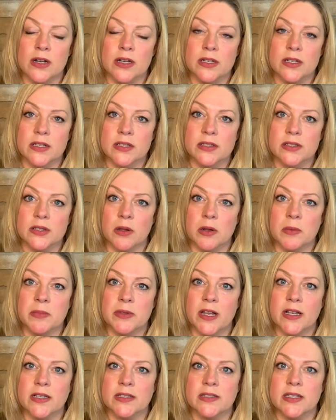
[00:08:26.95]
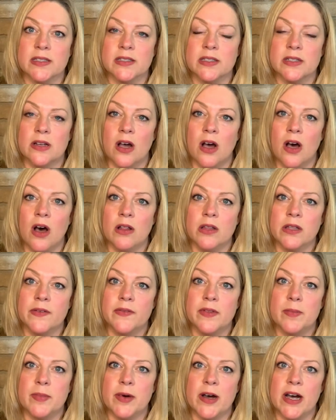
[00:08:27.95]
into the solar plexus, and all
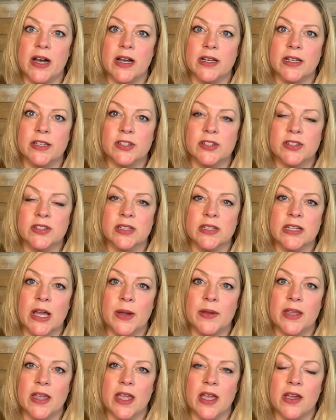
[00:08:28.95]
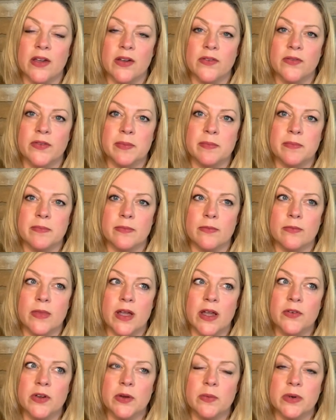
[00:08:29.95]
of the body, just allowing
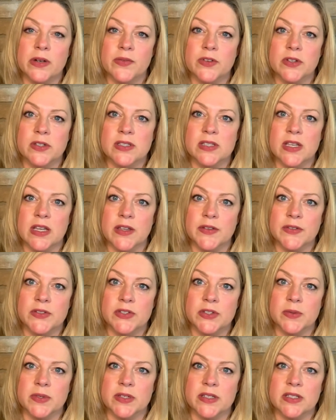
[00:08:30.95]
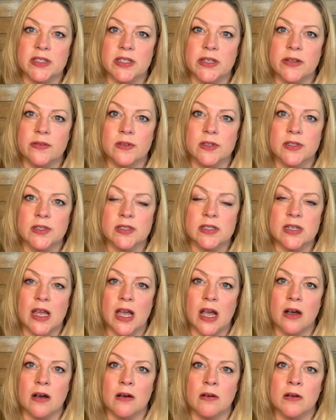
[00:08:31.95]
every one of your cells to receive this
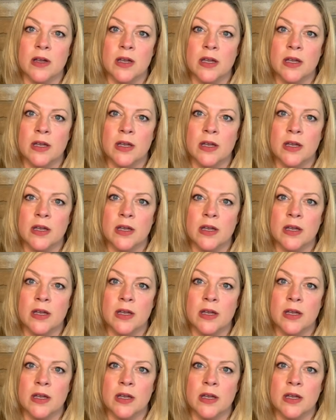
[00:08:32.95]
now,